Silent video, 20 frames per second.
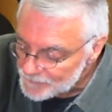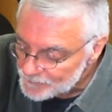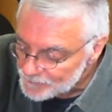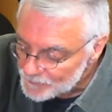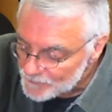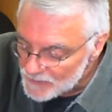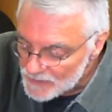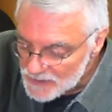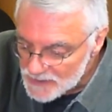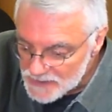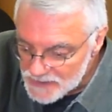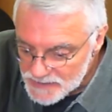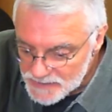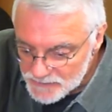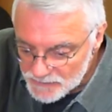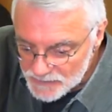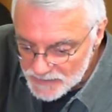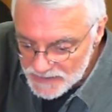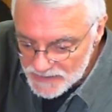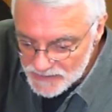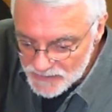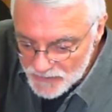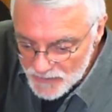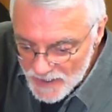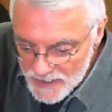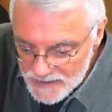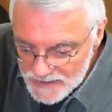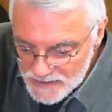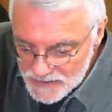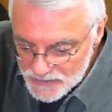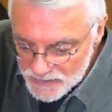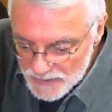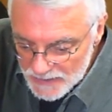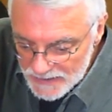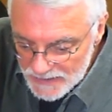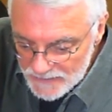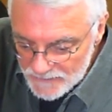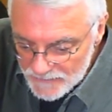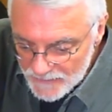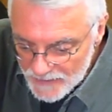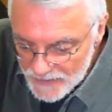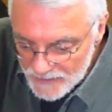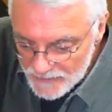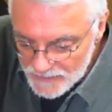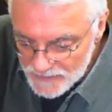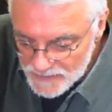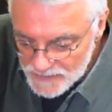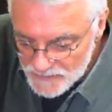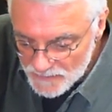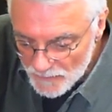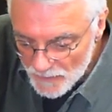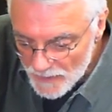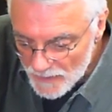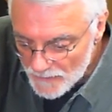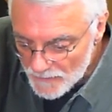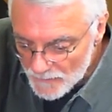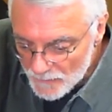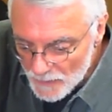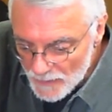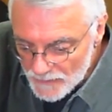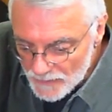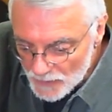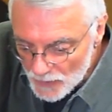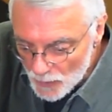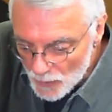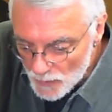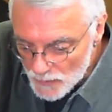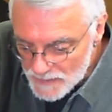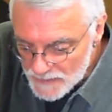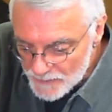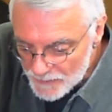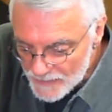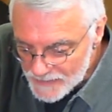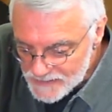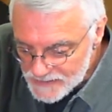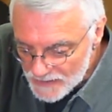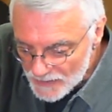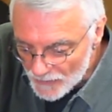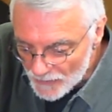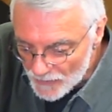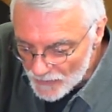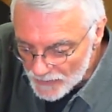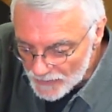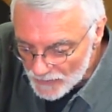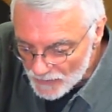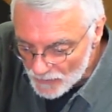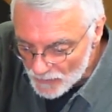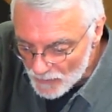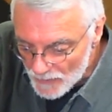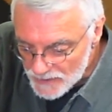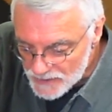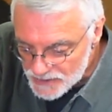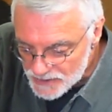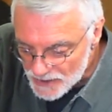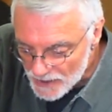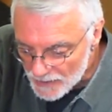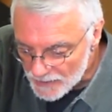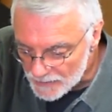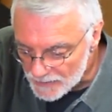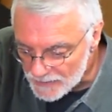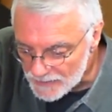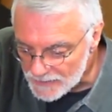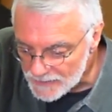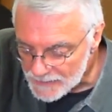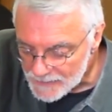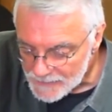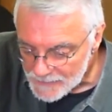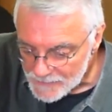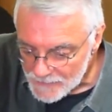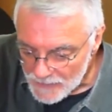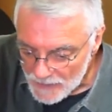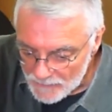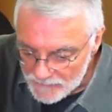these raised relief areas, and where the coal was pressing hard, it got quite shiny. I've